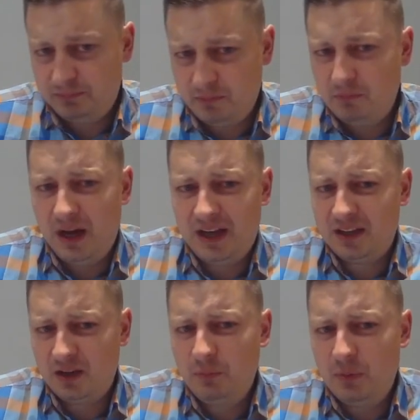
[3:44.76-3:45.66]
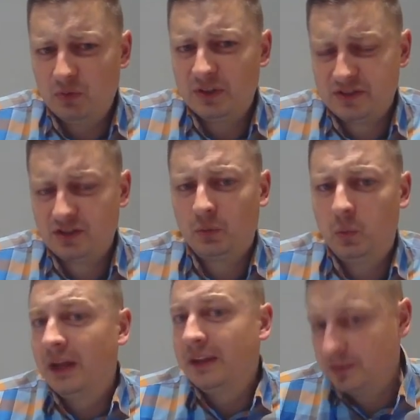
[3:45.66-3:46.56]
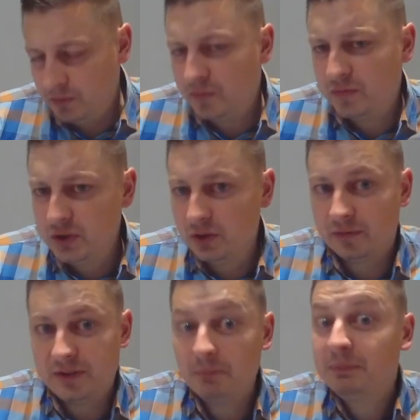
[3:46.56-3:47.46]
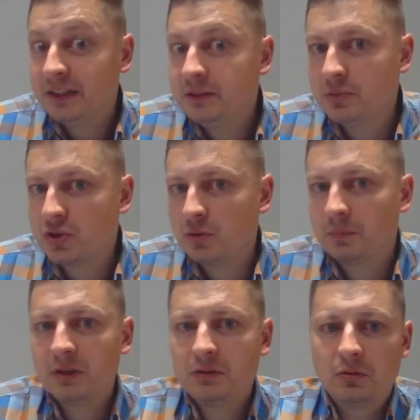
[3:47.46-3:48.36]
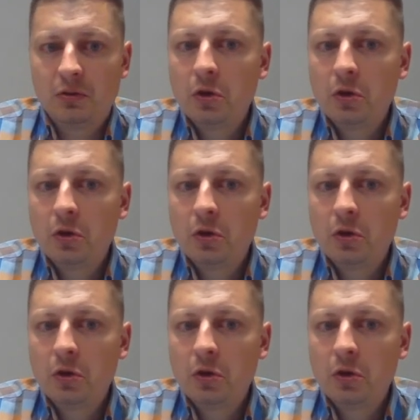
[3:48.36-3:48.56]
my opponents, not one, few of them played bishop a2.